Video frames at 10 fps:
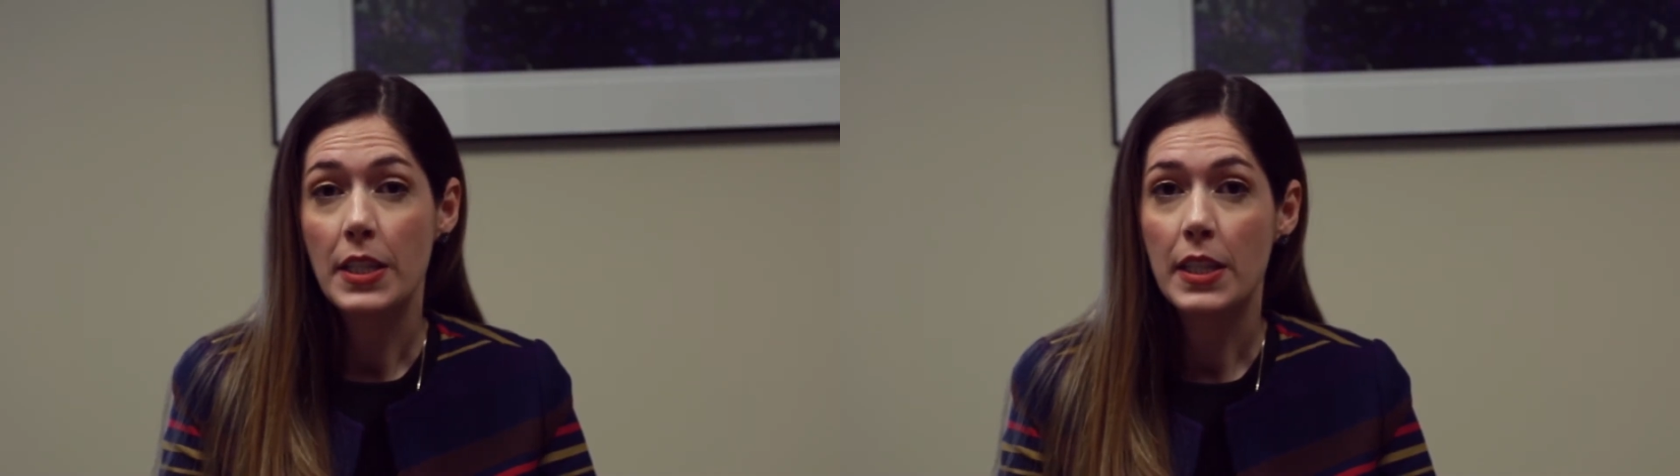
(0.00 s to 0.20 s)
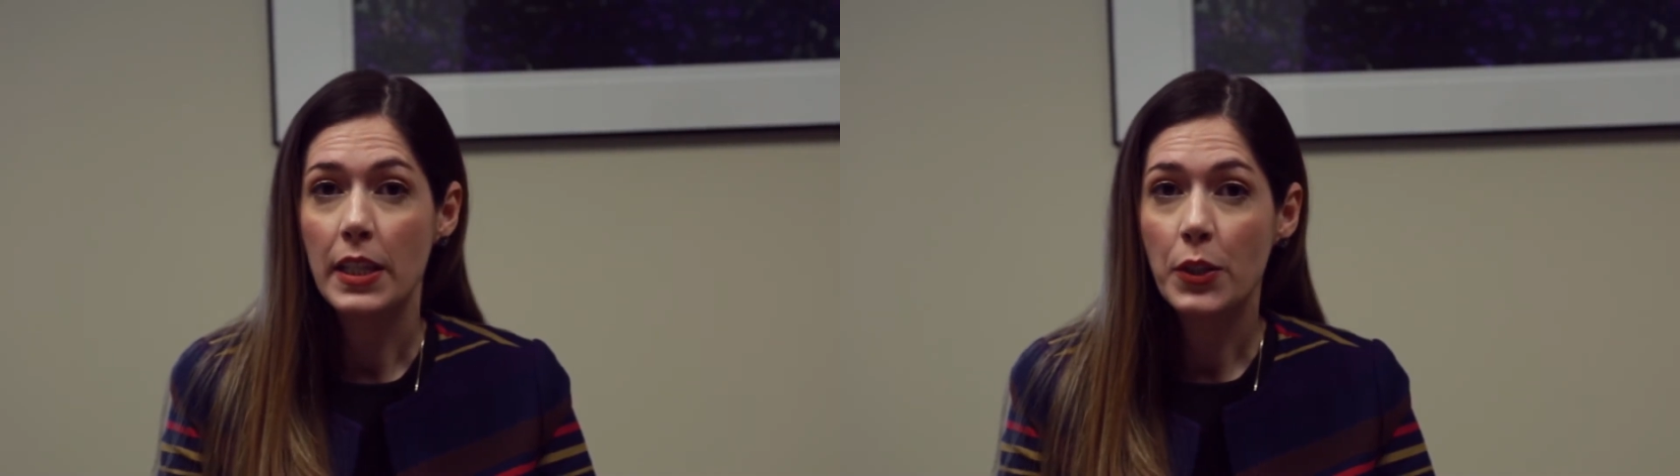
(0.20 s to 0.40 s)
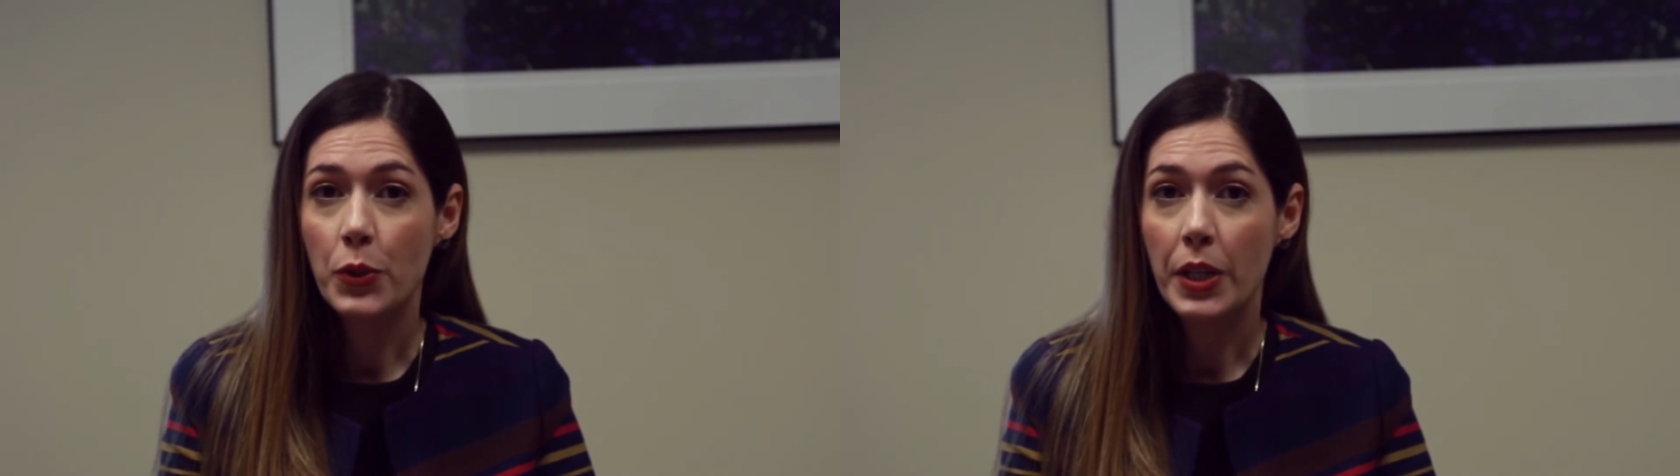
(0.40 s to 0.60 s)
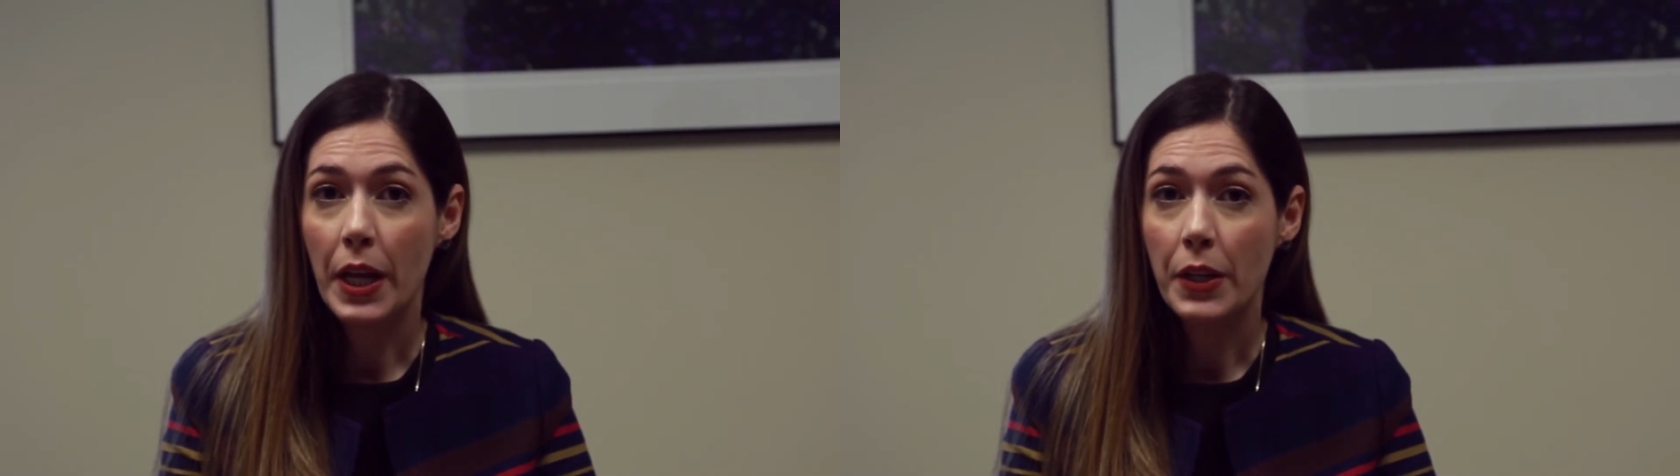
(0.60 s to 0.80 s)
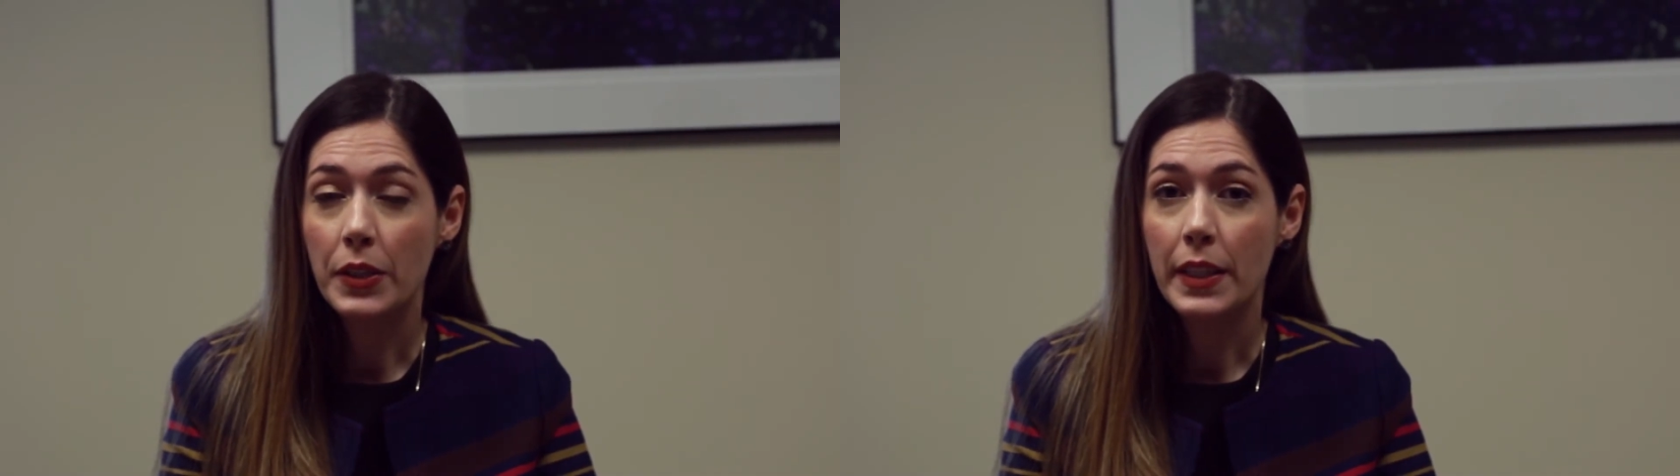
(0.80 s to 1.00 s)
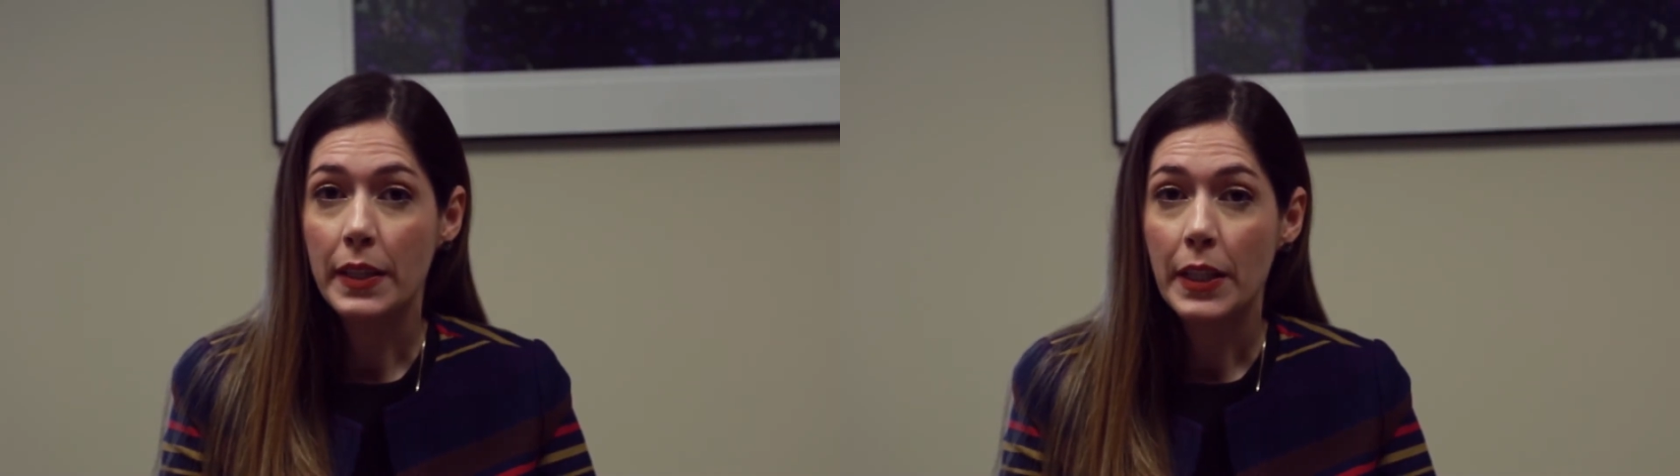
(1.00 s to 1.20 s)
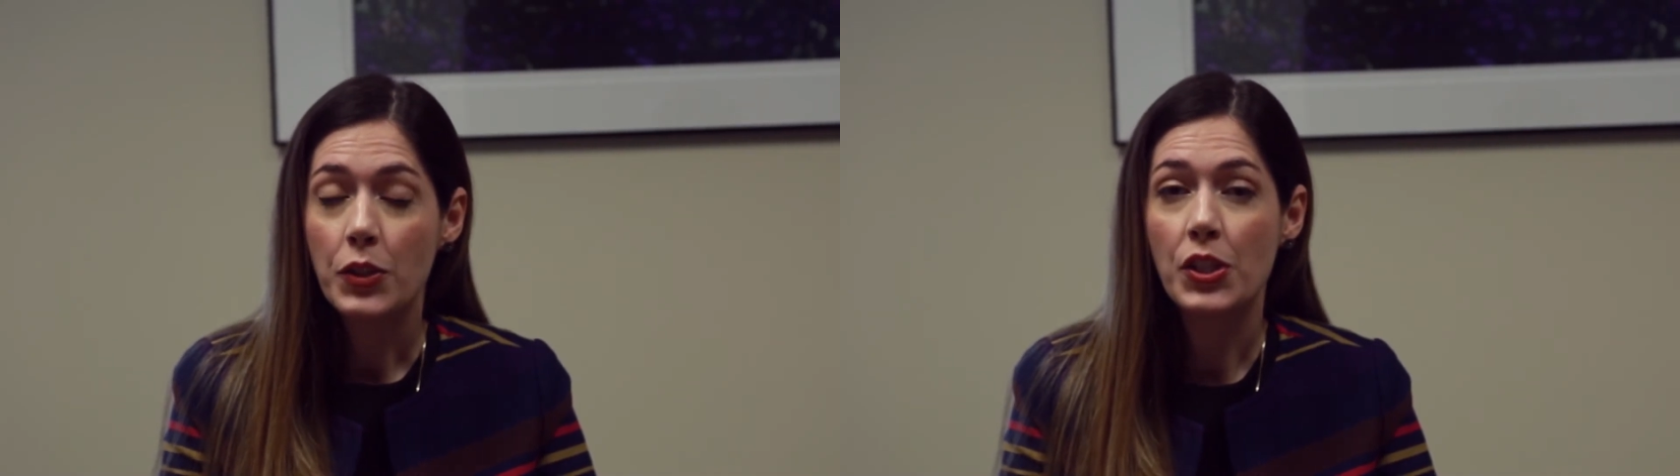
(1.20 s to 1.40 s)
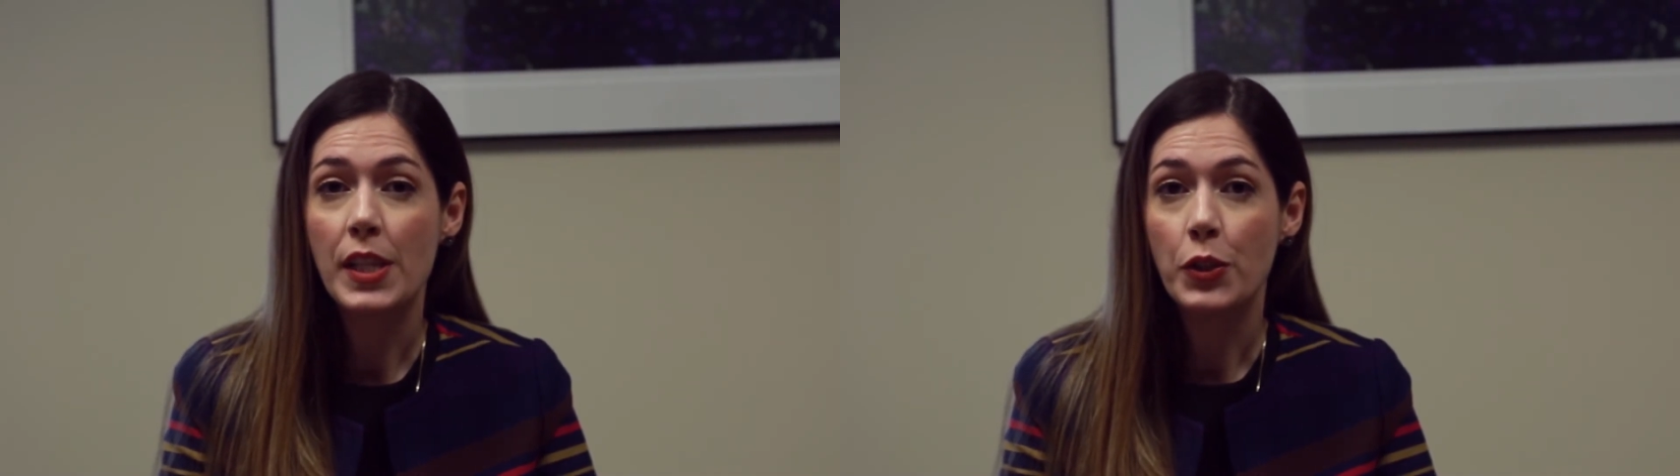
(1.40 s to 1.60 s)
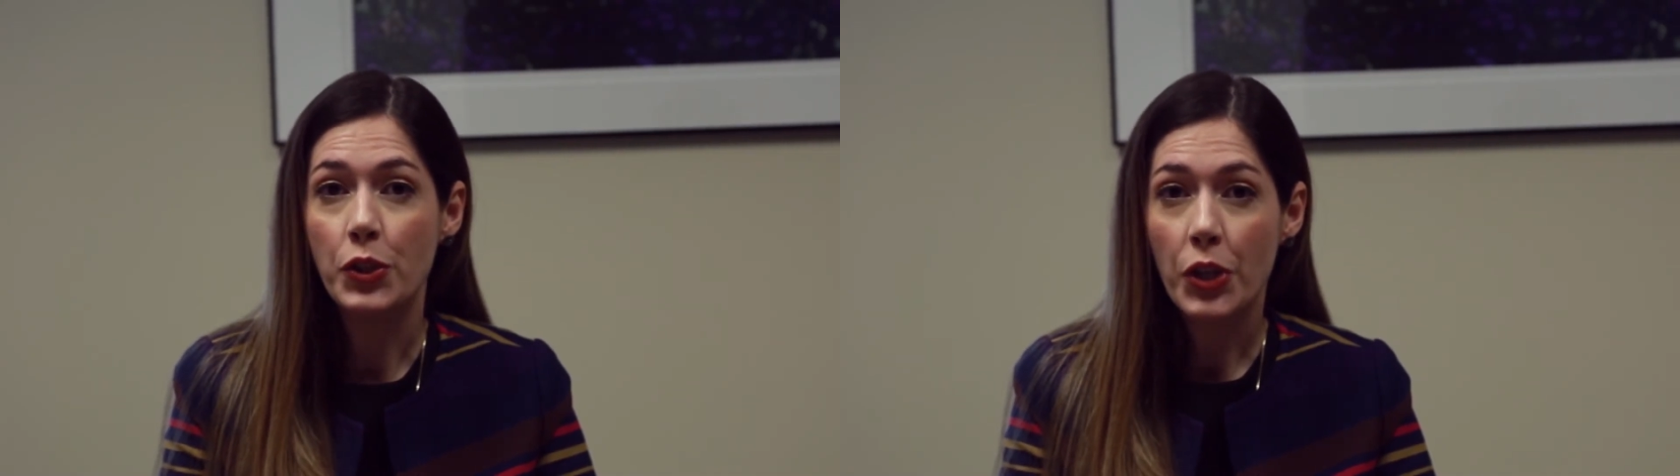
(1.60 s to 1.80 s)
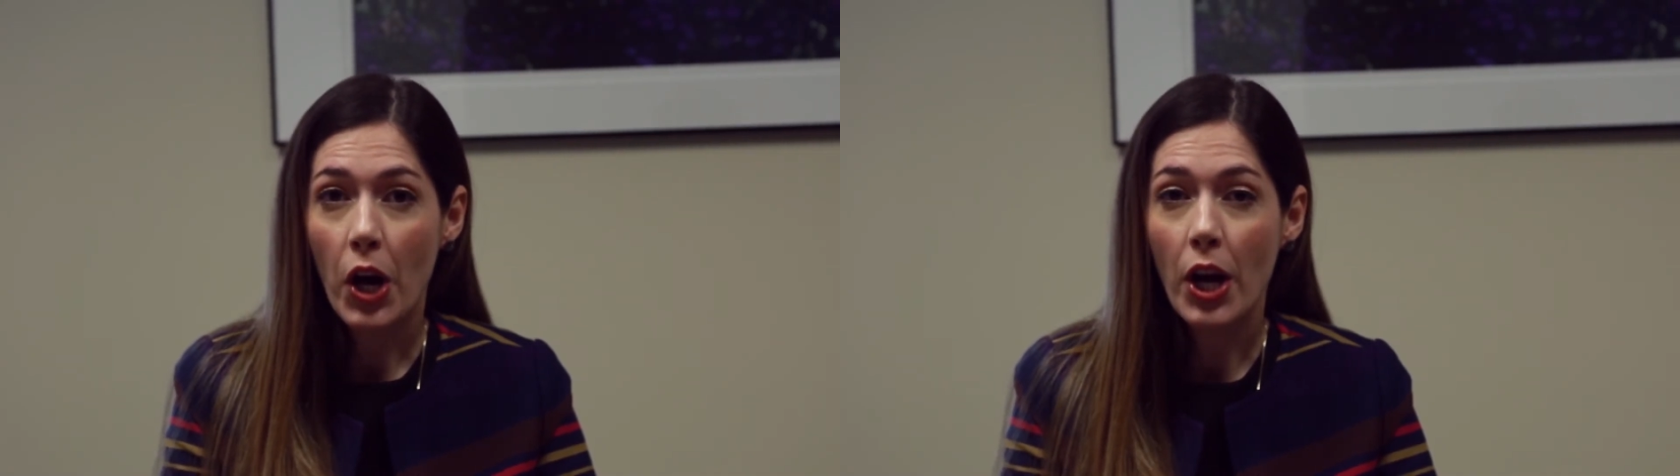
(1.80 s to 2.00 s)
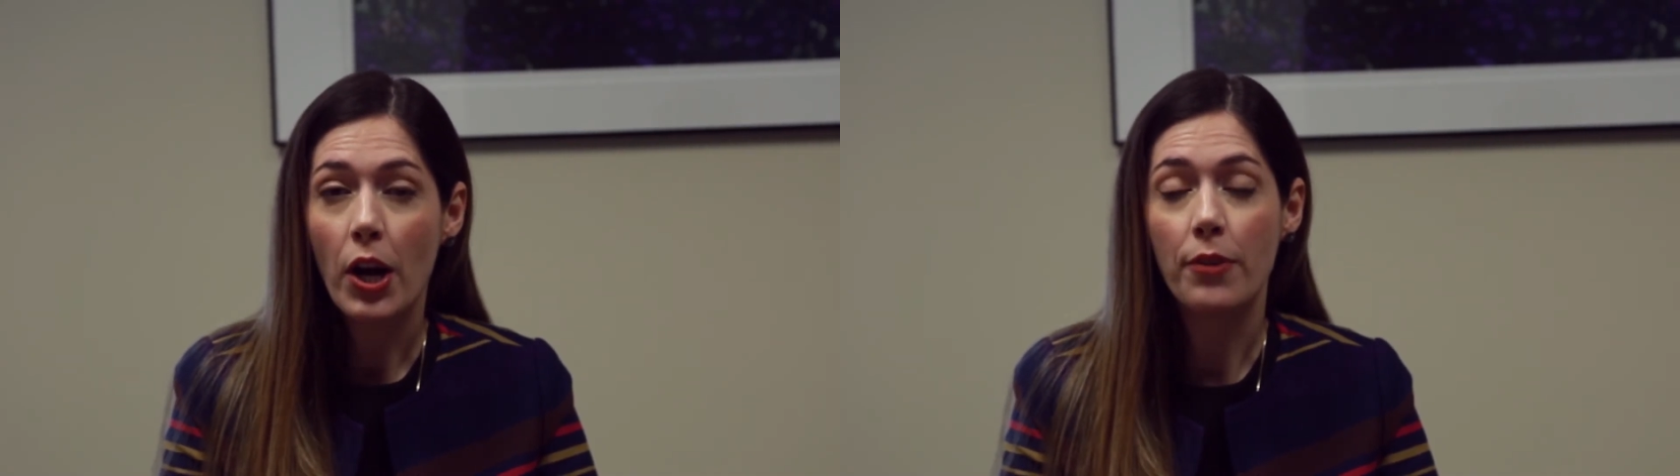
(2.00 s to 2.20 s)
is an educator that teaches the joy